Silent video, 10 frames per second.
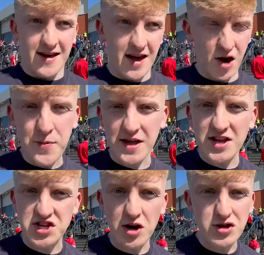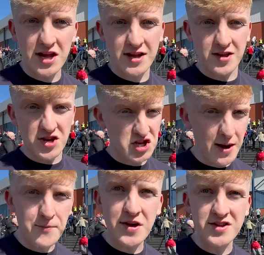And up against Celtic, the
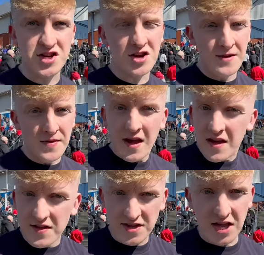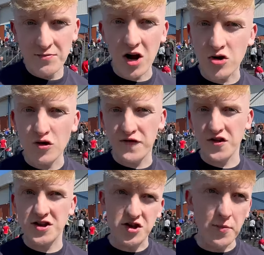champions, the team that are going for
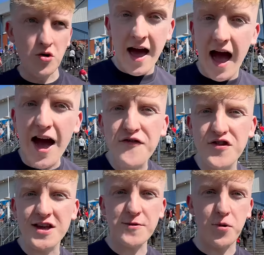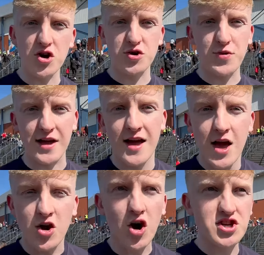the double. If they could possibly
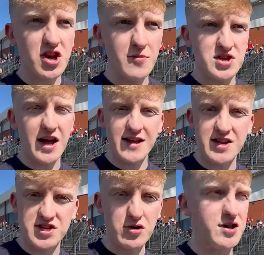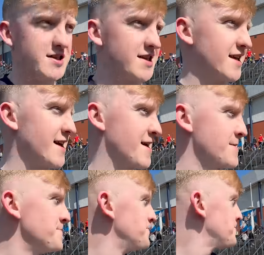cause an upset against Celtic today,
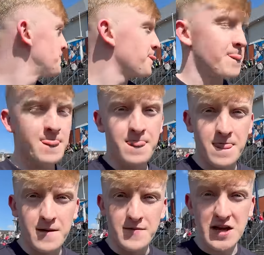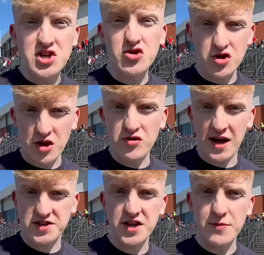this could be done in the history